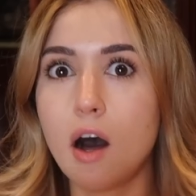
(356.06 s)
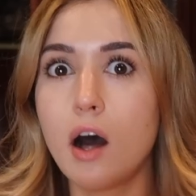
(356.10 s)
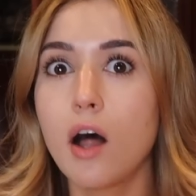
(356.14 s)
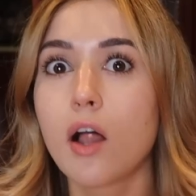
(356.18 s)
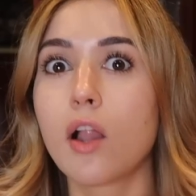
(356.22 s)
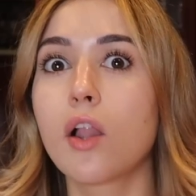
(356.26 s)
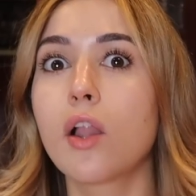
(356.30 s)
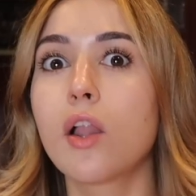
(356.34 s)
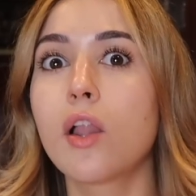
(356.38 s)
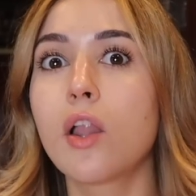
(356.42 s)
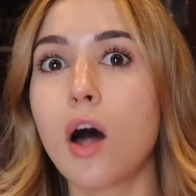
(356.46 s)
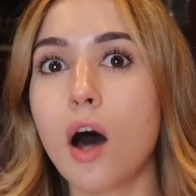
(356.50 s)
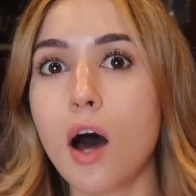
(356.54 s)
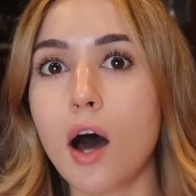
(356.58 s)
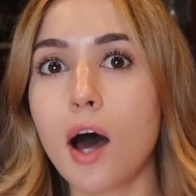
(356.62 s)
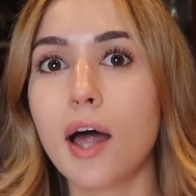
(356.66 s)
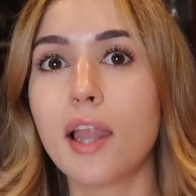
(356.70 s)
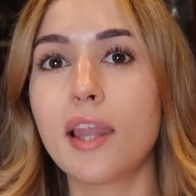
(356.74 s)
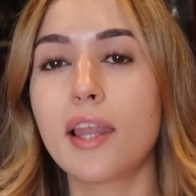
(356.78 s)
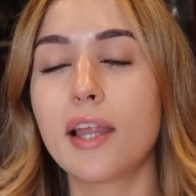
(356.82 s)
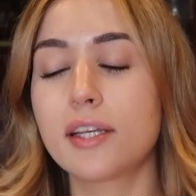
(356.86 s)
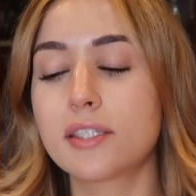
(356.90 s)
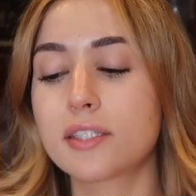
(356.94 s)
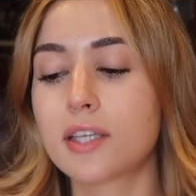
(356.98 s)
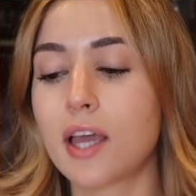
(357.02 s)
a
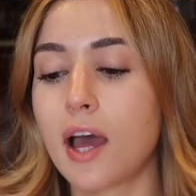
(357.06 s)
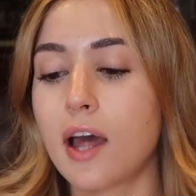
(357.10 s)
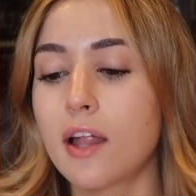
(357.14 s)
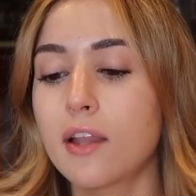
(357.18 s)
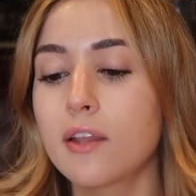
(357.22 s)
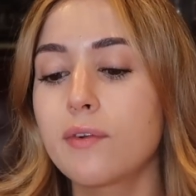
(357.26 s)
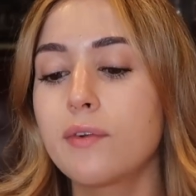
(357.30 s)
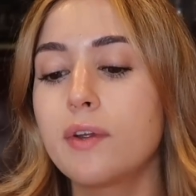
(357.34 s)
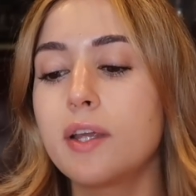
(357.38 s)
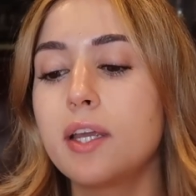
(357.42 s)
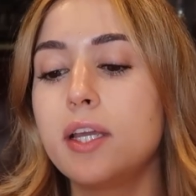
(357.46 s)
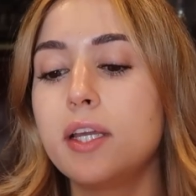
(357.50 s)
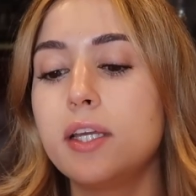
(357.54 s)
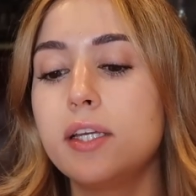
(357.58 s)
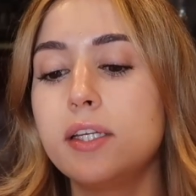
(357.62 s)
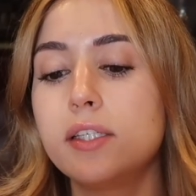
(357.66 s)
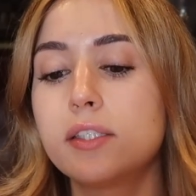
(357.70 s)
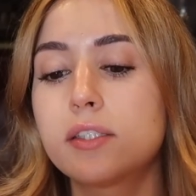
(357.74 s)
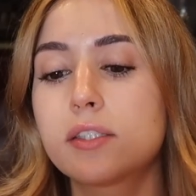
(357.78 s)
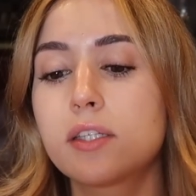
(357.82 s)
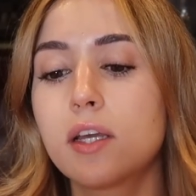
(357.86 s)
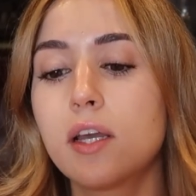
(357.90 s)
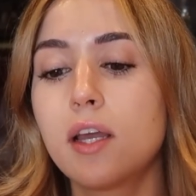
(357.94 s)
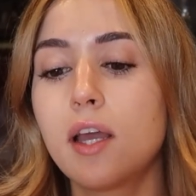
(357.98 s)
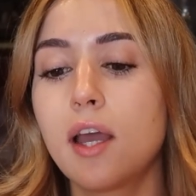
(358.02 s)
lot less
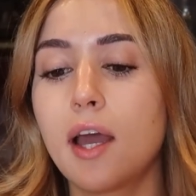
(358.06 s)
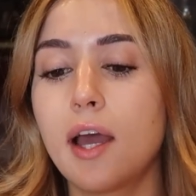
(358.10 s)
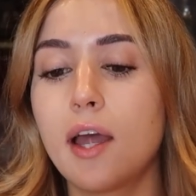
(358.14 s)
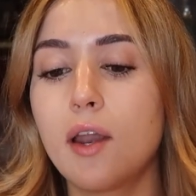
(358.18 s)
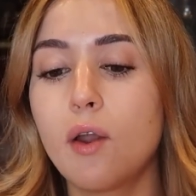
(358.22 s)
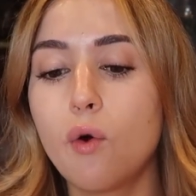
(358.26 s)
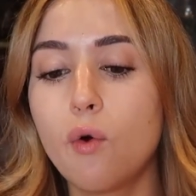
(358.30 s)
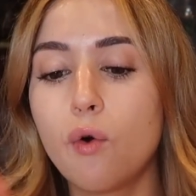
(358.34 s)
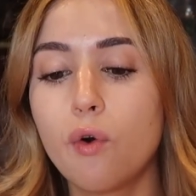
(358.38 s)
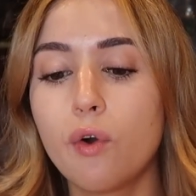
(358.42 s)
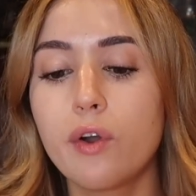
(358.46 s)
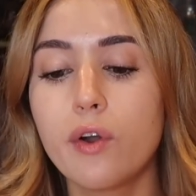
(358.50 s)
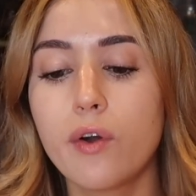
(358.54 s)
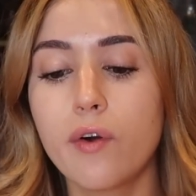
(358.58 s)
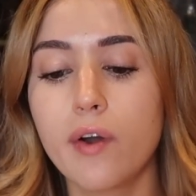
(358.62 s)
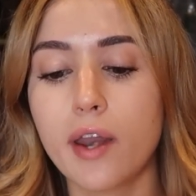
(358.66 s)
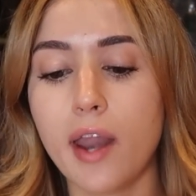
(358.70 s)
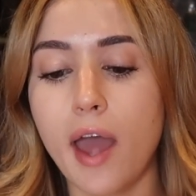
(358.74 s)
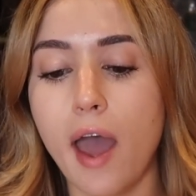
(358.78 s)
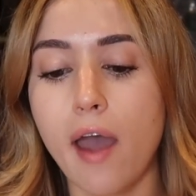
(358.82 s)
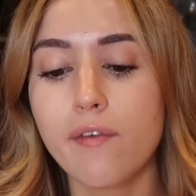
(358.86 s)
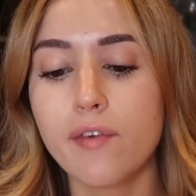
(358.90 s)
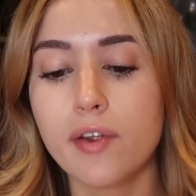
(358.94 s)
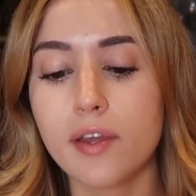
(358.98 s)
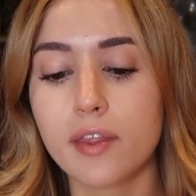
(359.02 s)
calories and oil
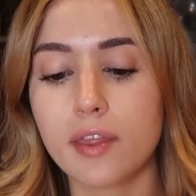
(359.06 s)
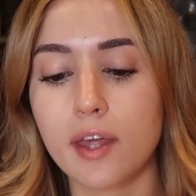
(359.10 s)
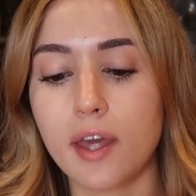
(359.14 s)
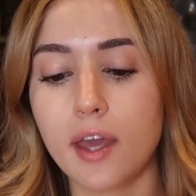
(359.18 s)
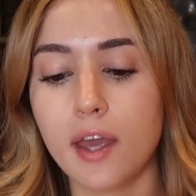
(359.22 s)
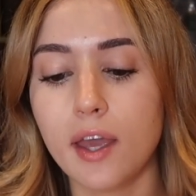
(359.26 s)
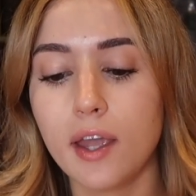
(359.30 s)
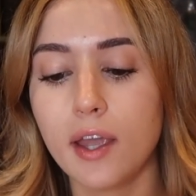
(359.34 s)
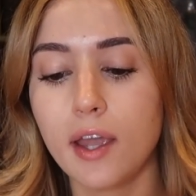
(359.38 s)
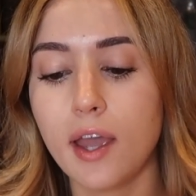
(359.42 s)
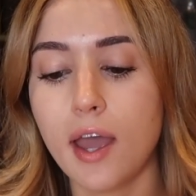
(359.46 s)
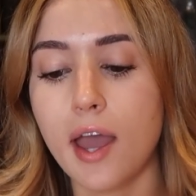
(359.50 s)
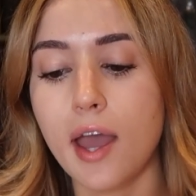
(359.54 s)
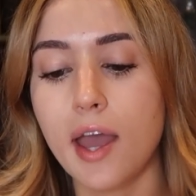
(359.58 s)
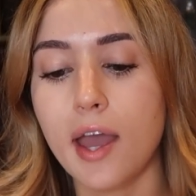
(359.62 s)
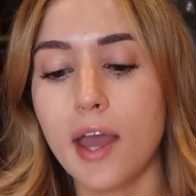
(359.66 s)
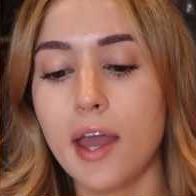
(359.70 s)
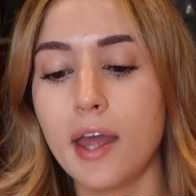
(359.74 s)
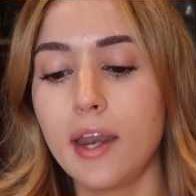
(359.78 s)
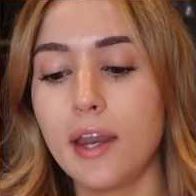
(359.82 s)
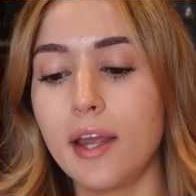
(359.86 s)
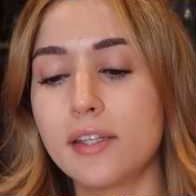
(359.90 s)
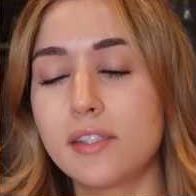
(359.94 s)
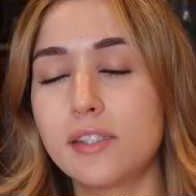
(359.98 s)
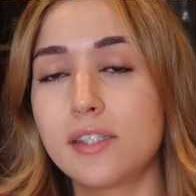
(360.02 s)
and everything.
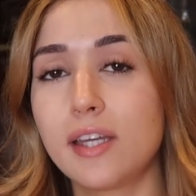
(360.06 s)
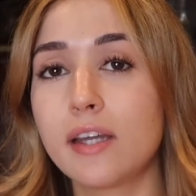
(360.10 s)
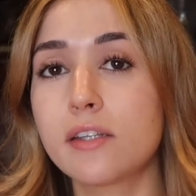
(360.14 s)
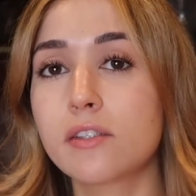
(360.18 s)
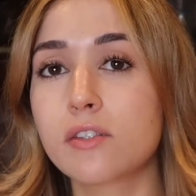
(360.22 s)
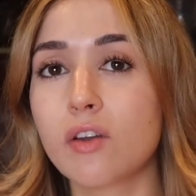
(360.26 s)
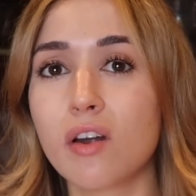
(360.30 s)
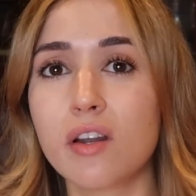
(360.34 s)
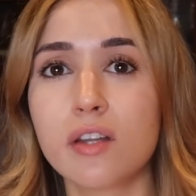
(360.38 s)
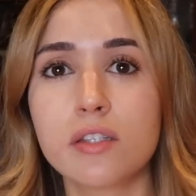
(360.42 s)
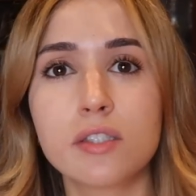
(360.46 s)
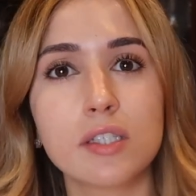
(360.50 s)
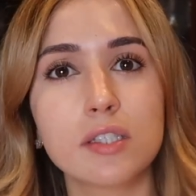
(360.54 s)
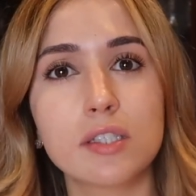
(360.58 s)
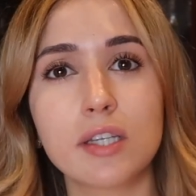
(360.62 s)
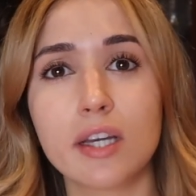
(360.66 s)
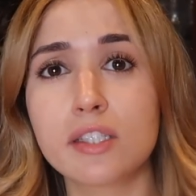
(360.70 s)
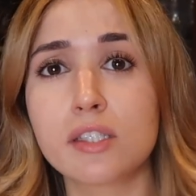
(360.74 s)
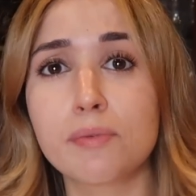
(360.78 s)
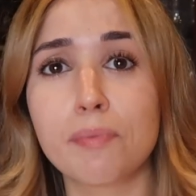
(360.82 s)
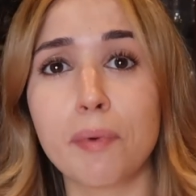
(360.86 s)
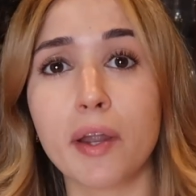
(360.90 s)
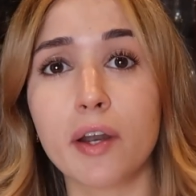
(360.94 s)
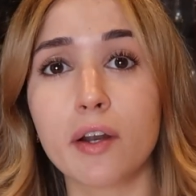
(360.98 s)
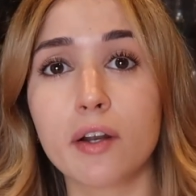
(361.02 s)
And it tastes, honestly
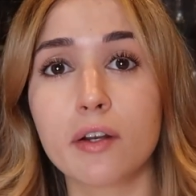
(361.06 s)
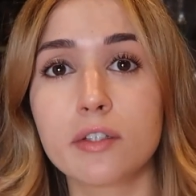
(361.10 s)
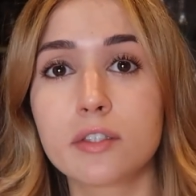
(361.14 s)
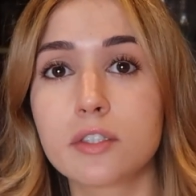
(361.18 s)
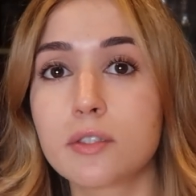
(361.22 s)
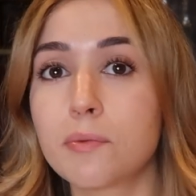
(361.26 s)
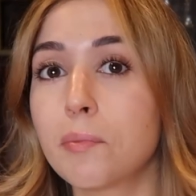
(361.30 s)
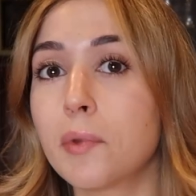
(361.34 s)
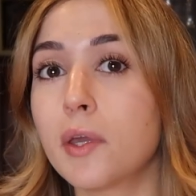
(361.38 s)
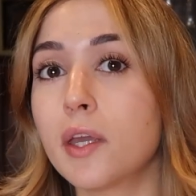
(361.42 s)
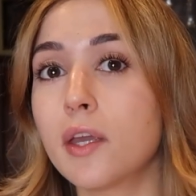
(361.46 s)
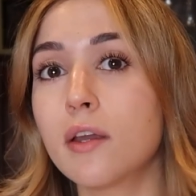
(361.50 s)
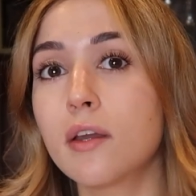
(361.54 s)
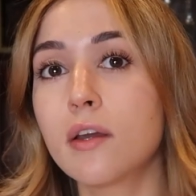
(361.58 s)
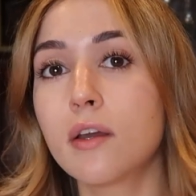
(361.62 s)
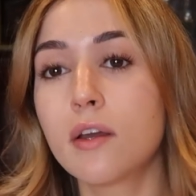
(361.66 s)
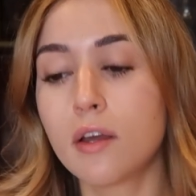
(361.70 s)
tastes better to me.